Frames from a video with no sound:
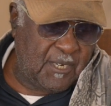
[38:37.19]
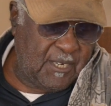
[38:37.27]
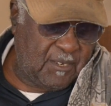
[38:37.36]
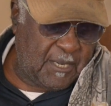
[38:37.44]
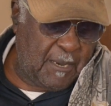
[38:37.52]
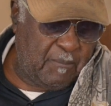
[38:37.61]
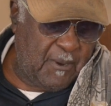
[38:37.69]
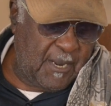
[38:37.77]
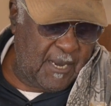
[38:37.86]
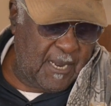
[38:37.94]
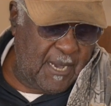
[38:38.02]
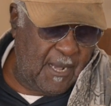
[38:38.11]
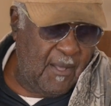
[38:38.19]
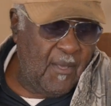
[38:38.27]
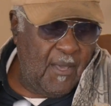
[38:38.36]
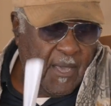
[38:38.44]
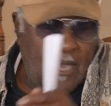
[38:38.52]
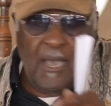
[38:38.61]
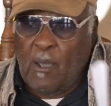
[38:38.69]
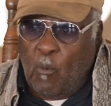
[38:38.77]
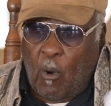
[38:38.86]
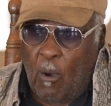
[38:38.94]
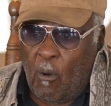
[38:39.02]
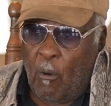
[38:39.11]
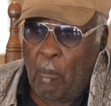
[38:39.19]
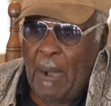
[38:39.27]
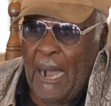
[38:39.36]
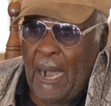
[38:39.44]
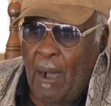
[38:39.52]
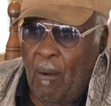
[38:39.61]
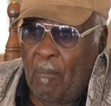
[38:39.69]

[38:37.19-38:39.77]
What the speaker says: they step right there, right. And he walk on by.